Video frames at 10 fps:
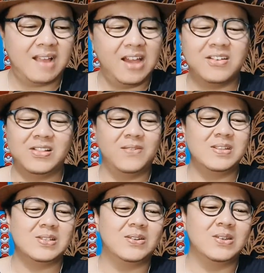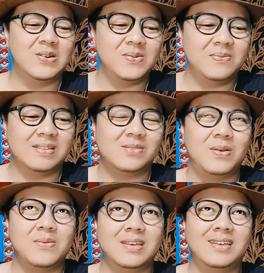I really love this song, you know. It's
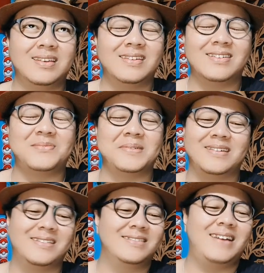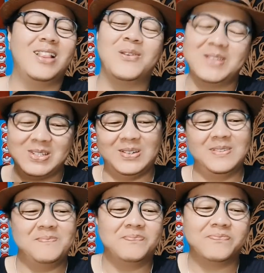very, oh my god, I love this song.